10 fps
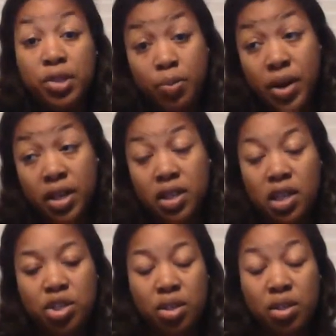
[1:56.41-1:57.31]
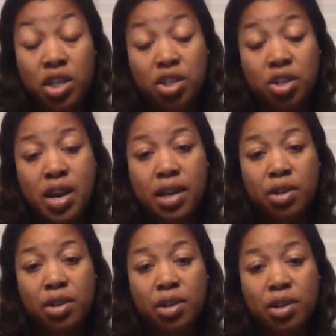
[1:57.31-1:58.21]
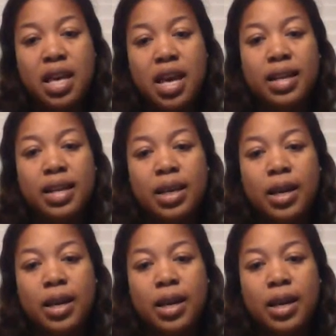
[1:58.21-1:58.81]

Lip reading: practitioner actually that